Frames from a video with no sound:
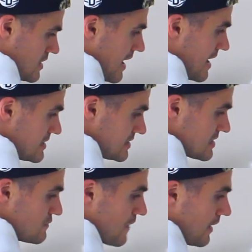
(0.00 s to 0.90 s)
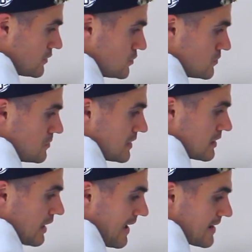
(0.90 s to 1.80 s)
the AC value would
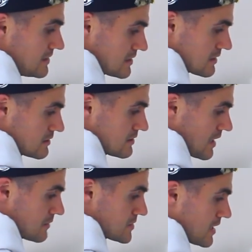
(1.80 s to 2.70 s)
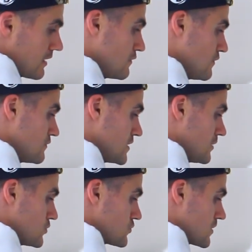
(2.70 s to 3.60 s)
be 8 times negative
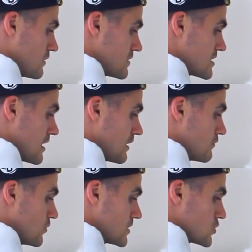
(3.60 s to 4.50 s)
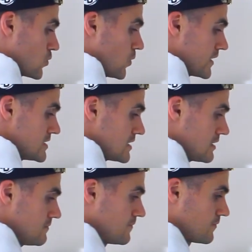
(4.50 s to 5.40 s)
15, which would give us negative
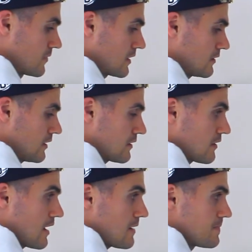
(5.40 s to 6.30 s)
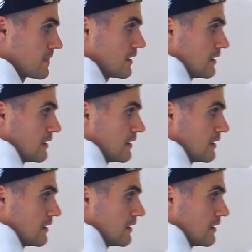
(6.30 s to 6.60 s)
120, like that.